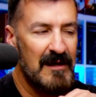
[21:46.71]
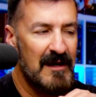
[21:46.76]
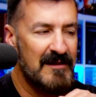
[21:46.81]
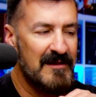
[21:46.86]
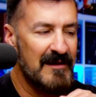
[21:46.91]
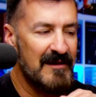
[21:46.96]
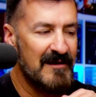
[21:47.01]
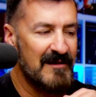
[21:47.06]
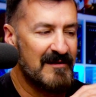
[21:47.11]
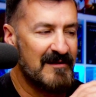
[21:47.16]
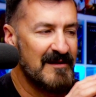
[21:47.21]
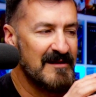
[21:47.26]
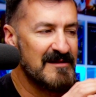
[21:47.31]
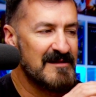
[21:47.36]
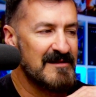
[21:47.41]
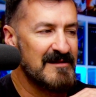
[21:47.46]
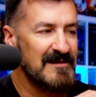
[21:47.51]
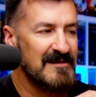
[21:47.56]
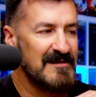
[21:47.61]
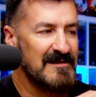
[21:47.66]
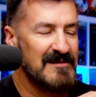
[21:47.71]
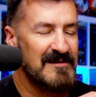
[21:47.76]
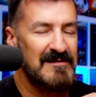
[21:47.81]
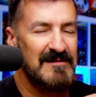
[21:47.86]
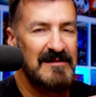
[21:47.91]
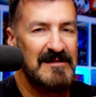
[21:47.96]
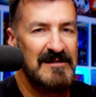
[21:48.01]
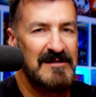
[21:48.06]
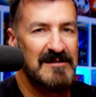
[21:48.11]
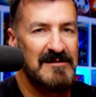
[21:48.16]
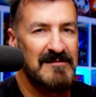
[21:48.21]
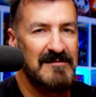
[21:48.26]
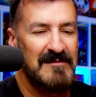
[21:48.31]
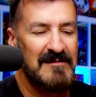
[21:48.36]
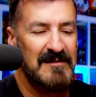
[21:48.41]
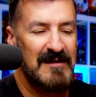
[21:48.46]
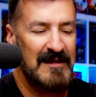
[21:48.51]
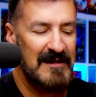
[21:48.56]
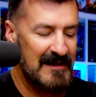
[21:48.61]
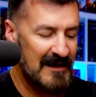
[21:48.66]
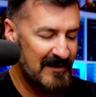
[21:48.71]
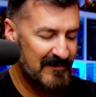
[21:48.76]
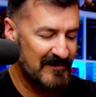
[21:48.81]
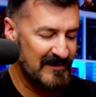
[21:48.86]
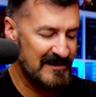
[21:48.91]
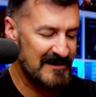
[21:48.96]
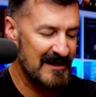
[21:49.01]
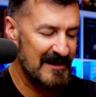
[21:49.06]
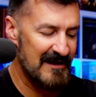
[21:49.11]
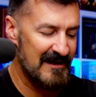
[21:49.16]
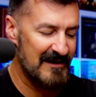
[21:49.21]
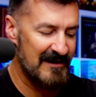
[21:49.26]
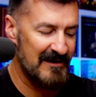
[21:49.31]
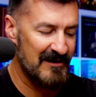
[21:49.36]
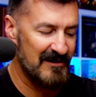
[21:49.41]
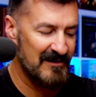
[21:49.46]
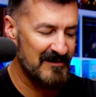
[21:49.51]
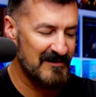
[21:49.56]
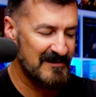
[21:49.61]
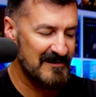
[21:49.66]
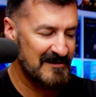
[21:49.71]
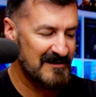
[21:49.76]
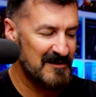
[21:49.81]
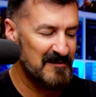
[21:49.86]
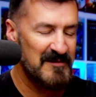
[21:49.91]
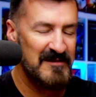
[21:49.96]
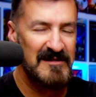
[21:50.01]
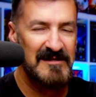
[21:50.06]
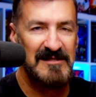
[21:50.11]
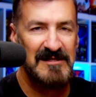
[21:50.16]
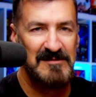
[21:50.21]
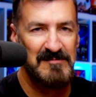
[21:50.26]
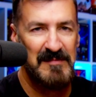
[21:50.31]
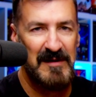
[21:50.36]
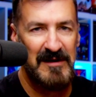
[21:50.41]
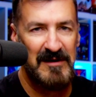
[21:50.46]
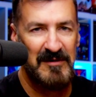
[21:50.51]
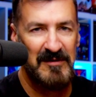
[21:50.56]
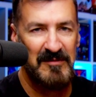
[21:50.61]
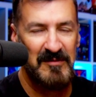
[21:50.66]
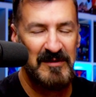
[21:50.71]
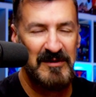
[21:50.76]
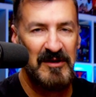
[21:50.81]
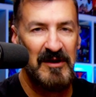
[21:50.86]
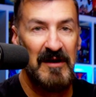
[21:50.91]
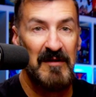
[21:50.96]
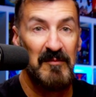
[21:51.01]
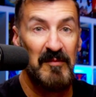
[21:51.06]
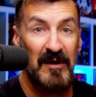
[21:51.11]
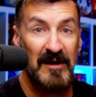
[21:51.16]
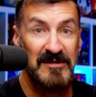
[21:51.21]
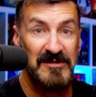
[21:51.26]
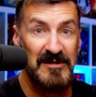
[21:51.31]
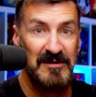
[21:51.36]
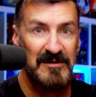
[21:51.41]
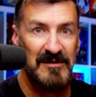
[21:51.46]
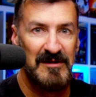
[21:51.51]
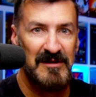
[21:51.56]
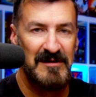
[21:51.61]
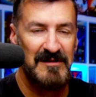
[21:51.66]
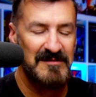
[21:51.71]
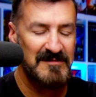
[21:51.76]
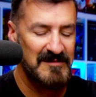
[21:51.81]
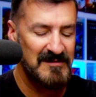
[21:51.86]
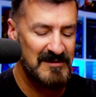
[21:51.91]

I think this is and they even say it in here, some of this is better when you have Branch and Claw.